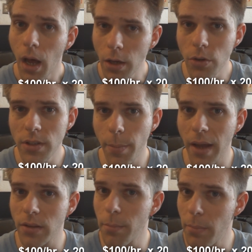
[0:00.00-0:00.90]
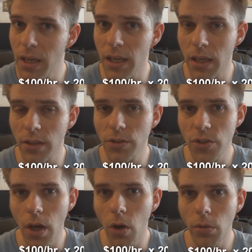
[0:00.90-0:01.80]
100's about the median,
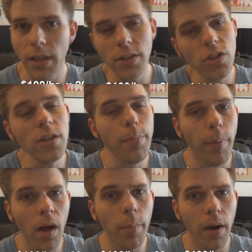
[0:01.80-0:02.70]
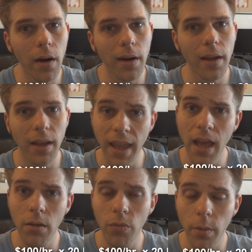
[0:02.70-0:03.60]
so let's just ballpark,
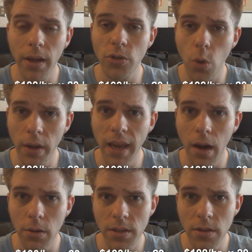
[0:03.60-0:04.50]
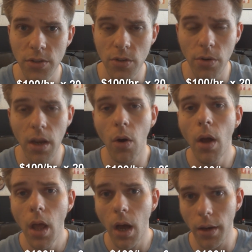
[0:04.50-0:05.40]
again, for about 20 hours in the studio,
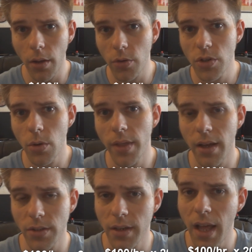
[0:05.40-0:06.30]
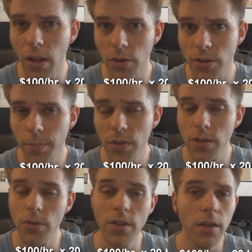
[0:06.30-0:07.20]
another $2,000.
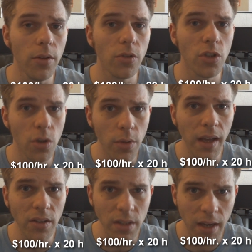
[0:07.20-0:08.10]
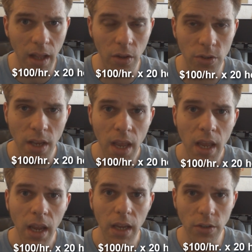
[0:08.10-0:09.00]
So there's another $2,000
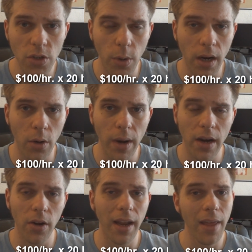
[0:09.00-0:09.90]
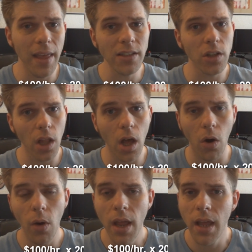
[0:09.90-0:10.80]
into doing our record, and that's
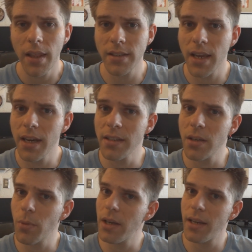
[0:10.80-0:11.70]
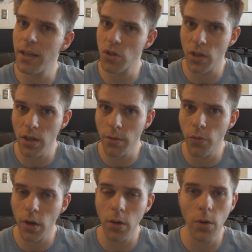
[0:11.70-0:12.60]
low. That's getting somebody to engineer
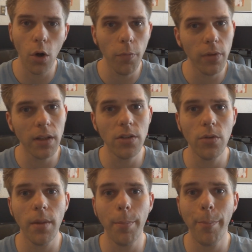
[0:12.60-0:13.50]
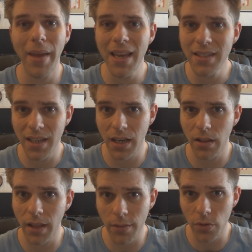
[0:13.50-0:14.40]
for you and hopefully do the
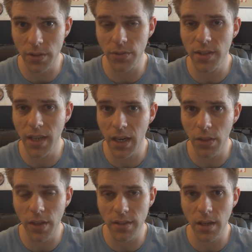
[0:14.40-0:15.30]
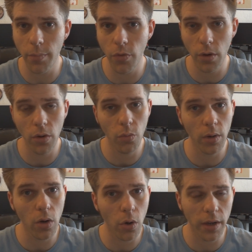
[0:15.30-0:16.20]
basic levels of setting things up for you and
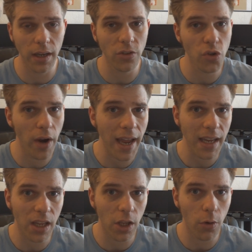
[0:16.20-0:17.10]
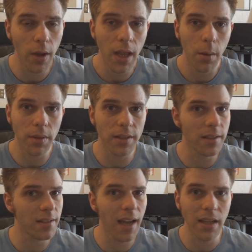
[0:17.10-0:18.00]
recording and tracking you, but this
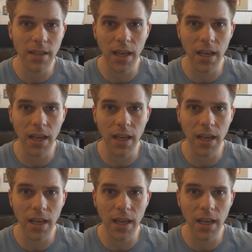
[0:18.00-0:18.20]
is not